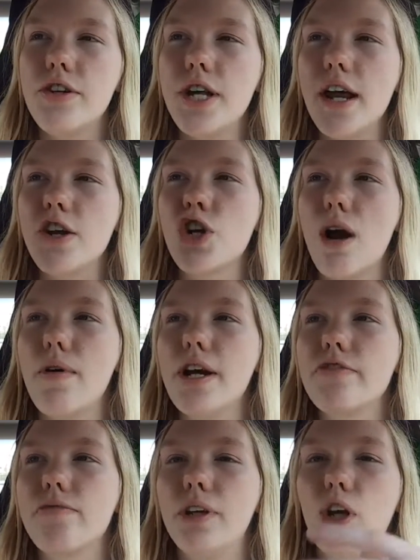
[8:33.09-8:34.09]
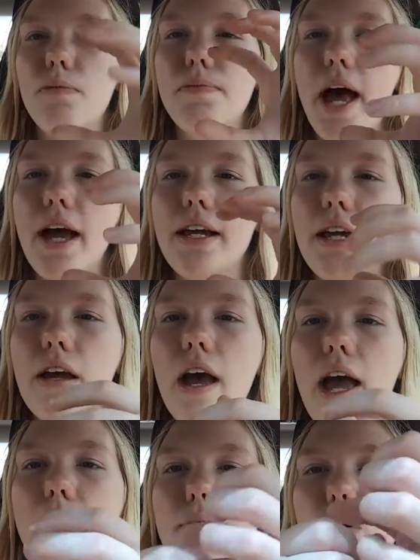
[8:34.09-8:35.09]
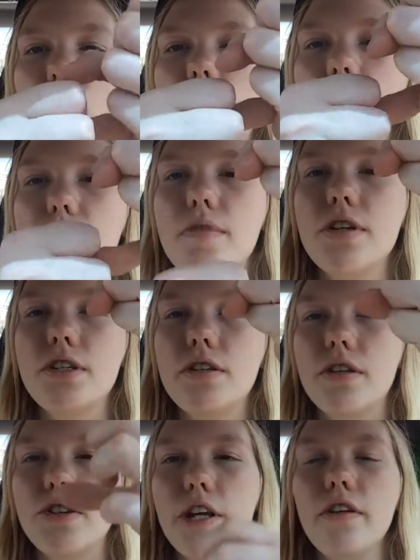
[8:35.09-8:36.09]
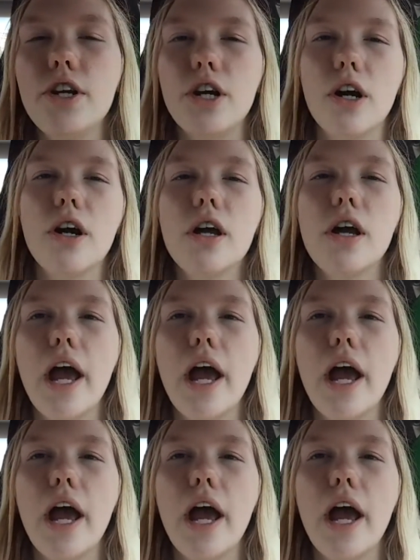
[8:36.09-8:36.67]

take strawberries from a little baggie and pour them into the cylinder,